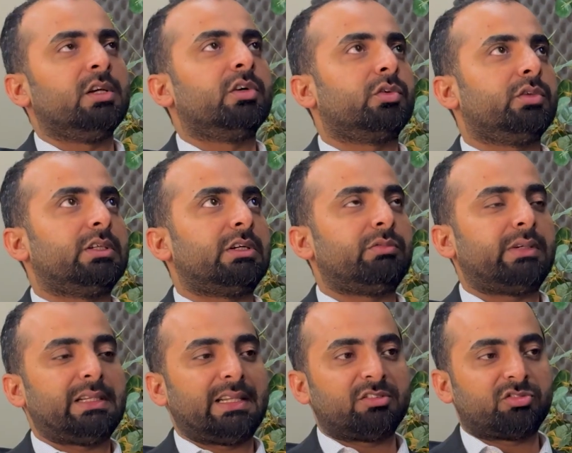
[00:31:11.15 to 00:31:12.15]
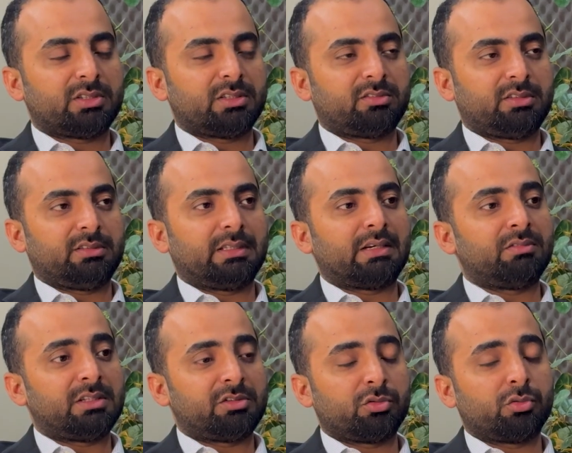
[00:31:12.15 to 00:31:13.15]
So there are very less chances that
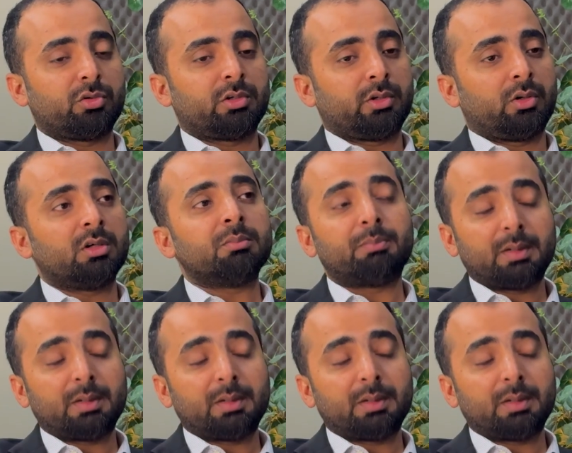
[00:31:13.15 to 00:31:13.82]
anything go wrong.